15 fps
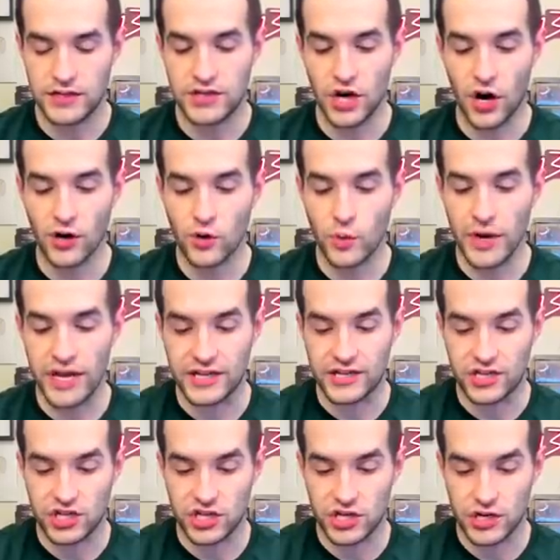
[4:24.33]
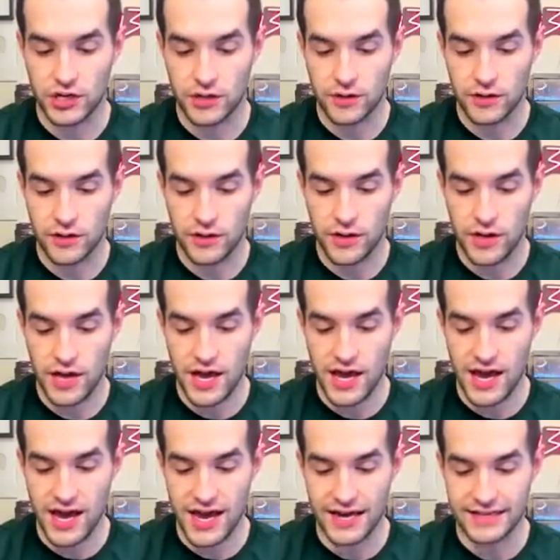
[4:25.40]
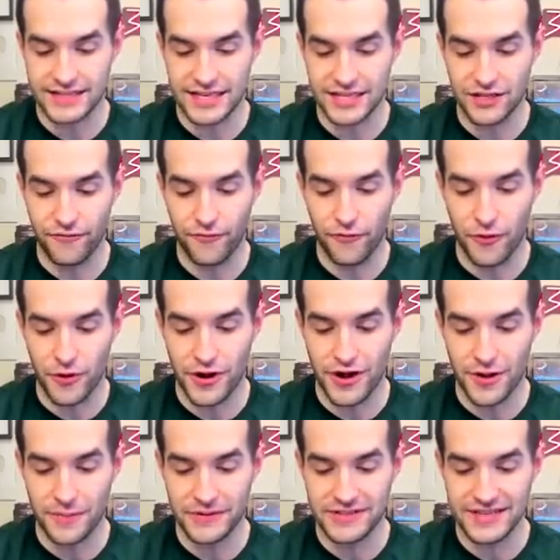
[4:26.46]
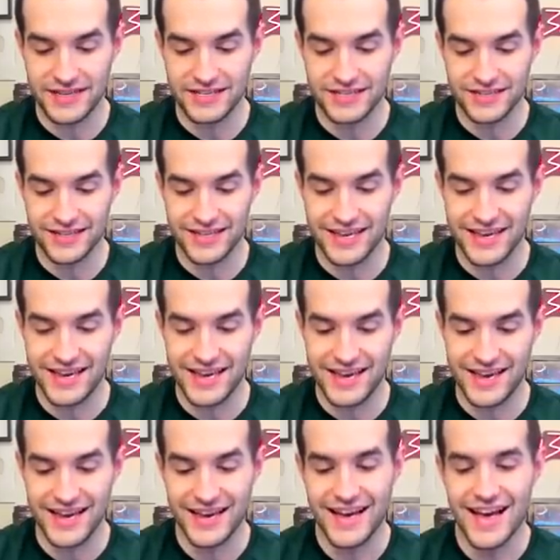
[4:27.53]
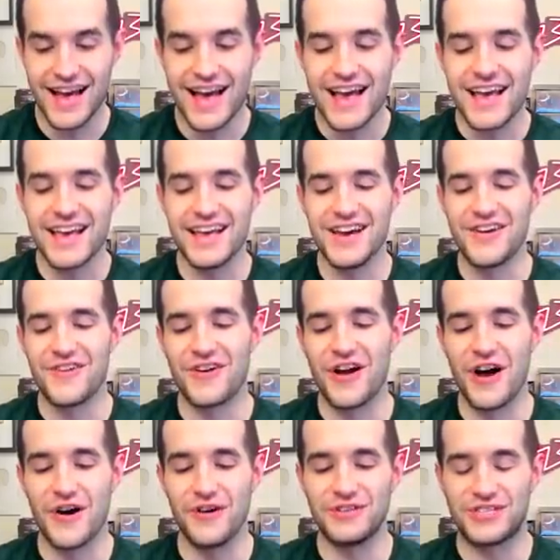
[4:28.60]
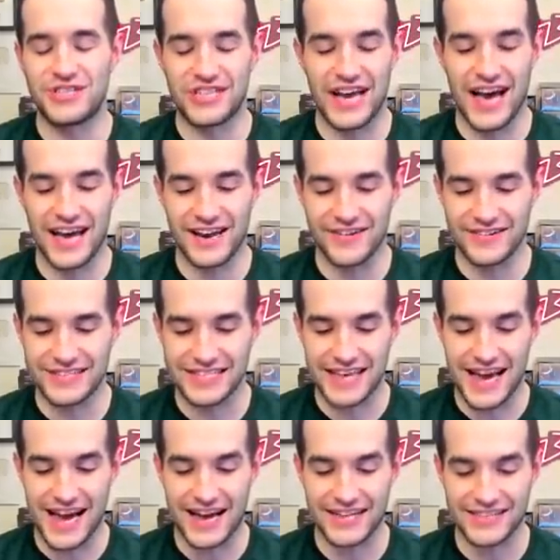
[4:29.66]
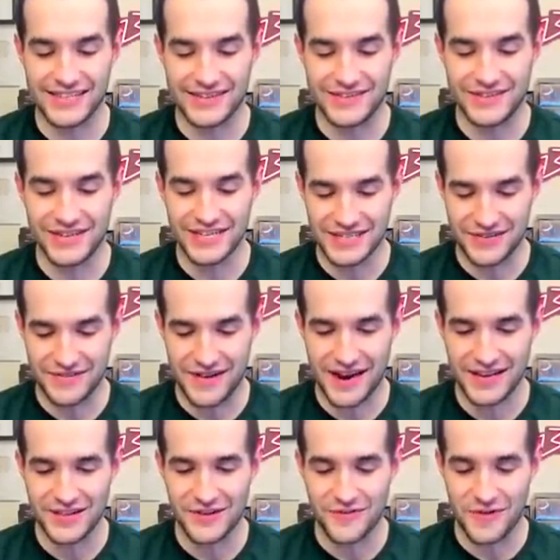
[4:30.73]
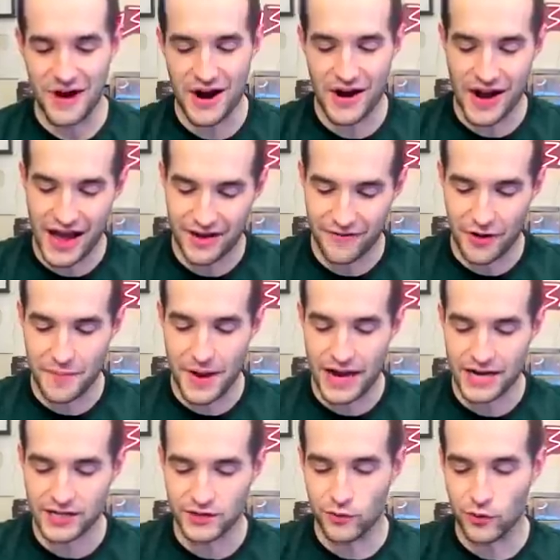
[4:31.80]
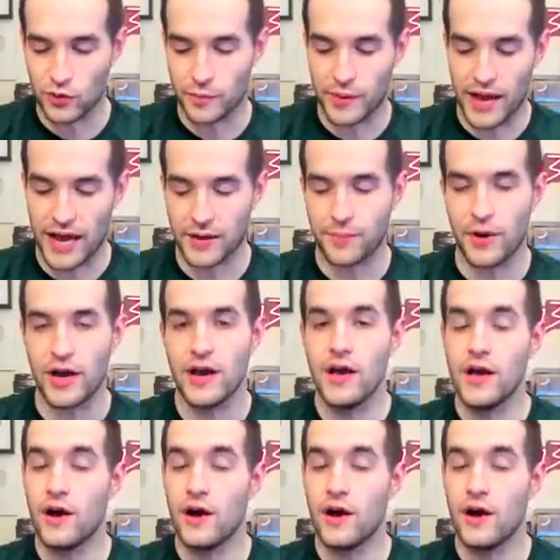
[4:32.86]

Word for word: Dark Witch, and is this the foil potentially? Hero Shadow Scout, so just a regular rare out of our Magic Ruler pack, but